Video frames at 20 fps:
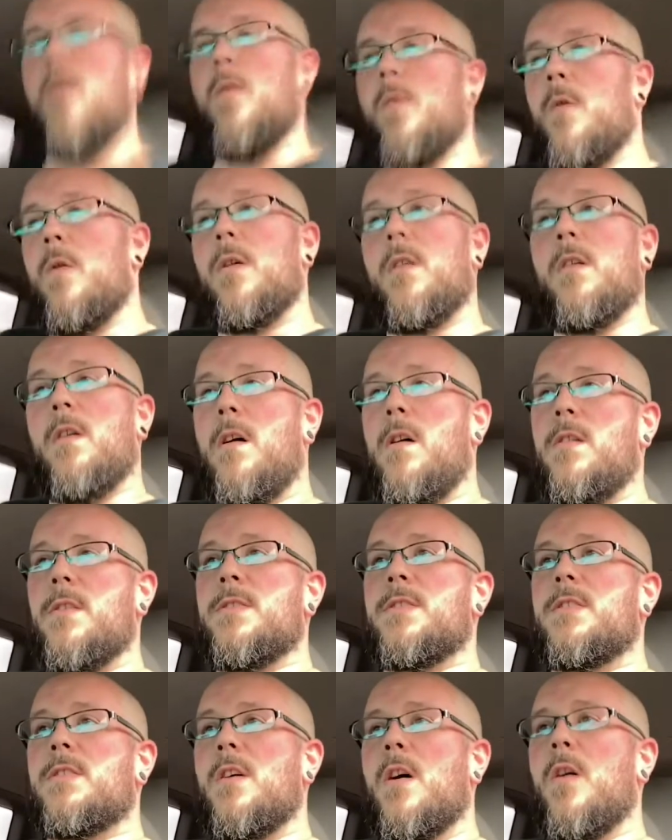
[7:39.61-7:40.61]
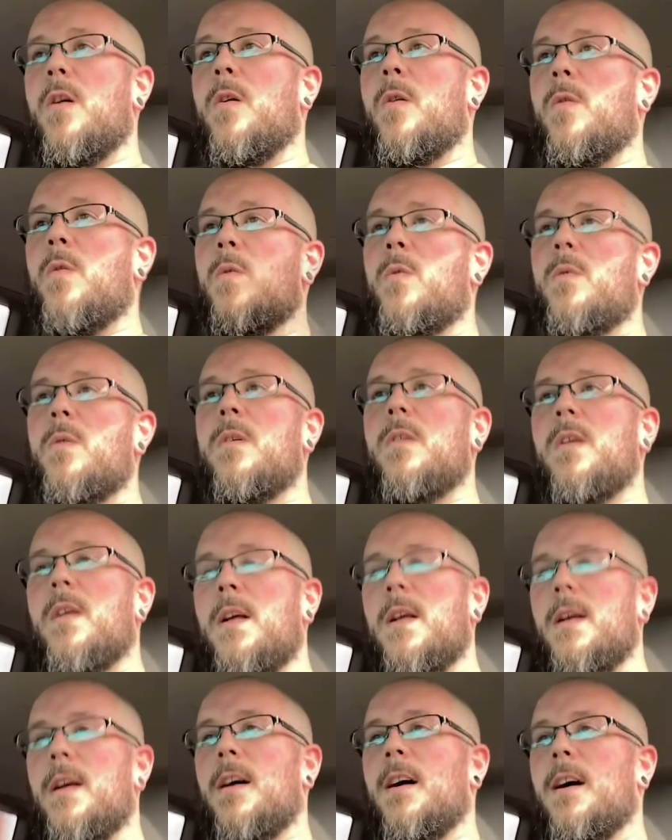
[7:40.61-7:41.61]
or also
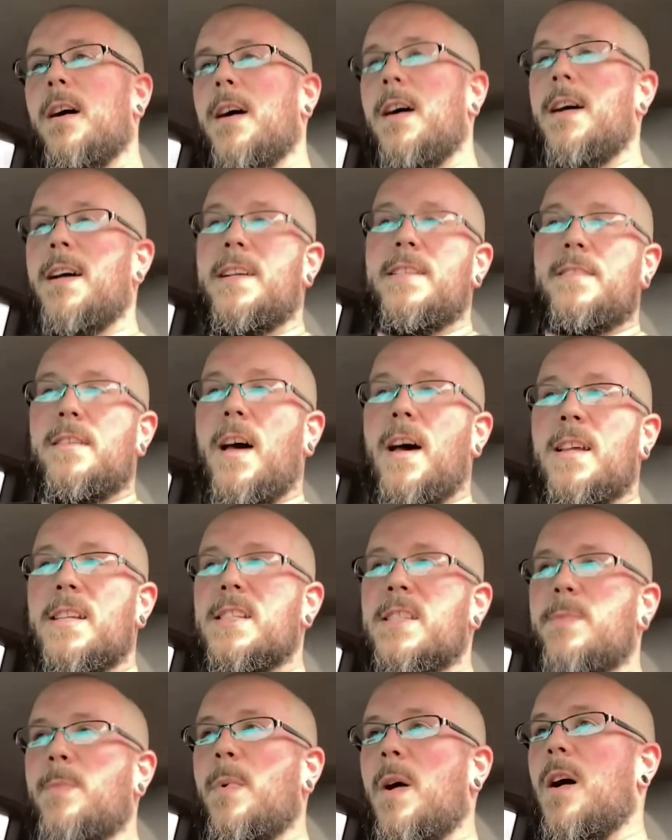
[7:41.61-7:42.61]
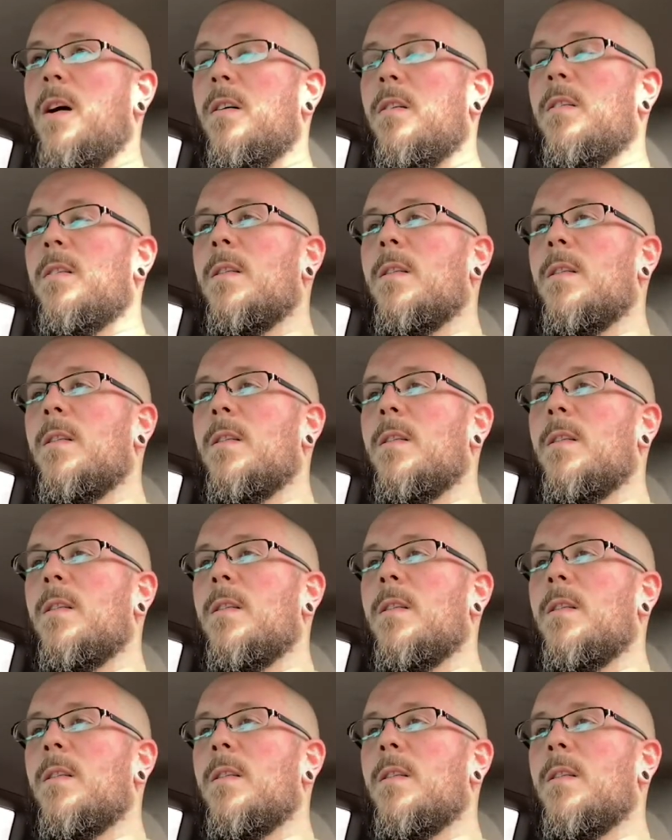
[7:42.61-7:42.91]
exhaust smell.